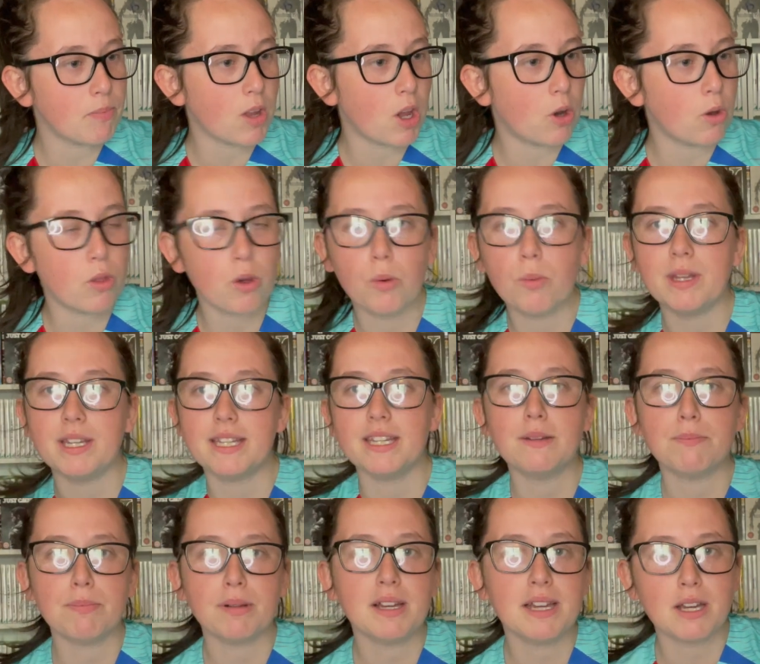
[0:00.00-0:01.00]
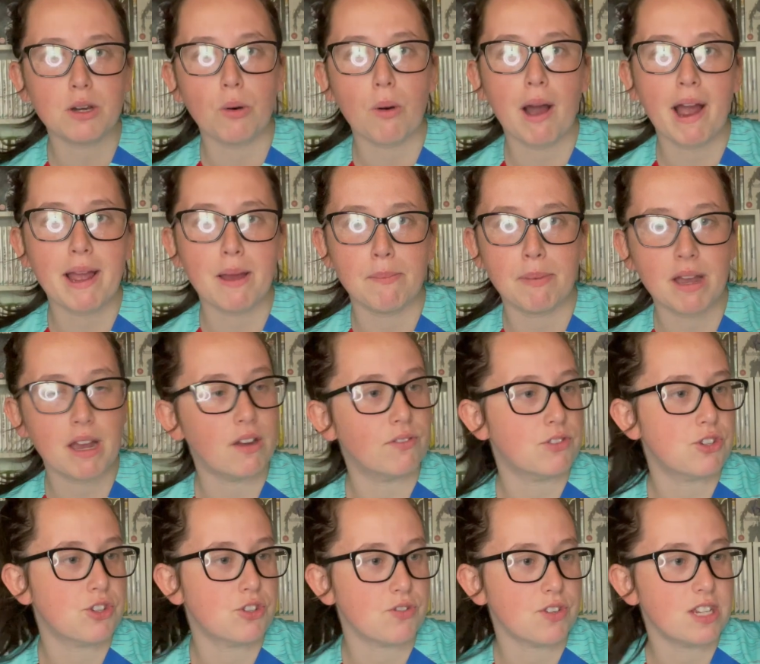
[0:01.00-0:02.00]
although we did play quite a bit of
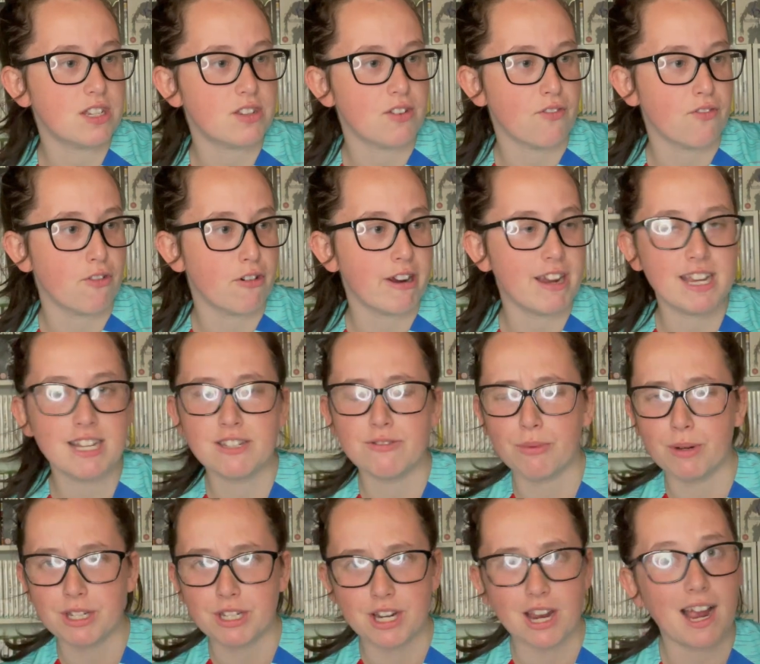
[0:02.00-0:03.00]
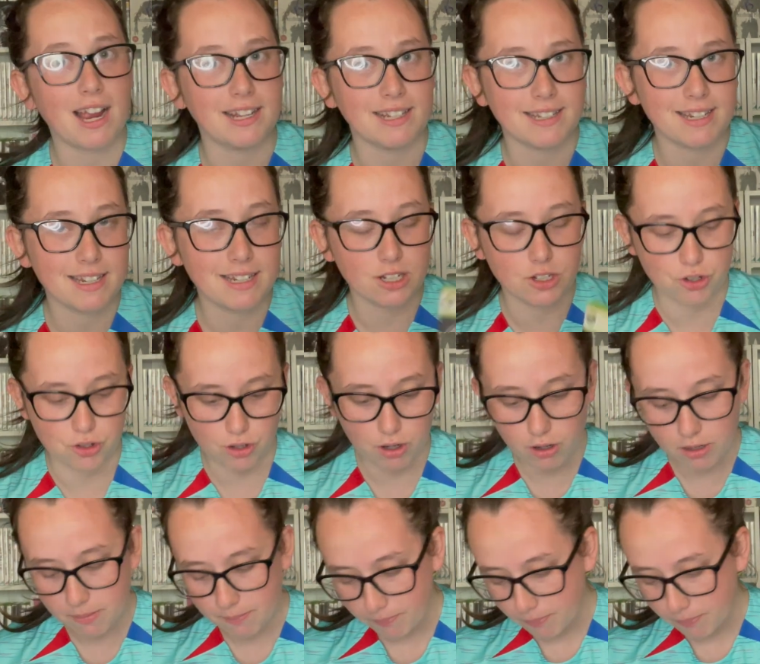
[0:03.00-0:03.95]
Streets of Rage, which I did enjoy.